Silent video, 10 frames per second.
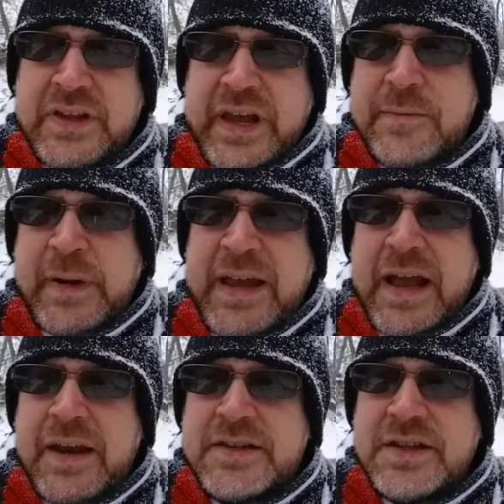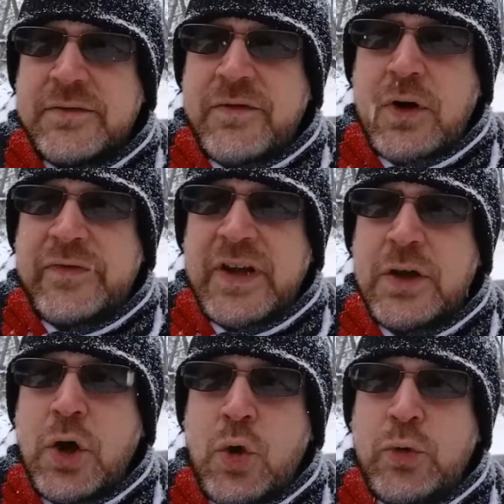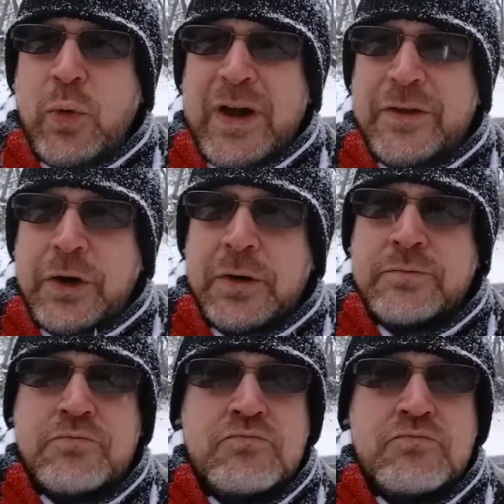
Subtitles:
Game mechanics involving cold weather.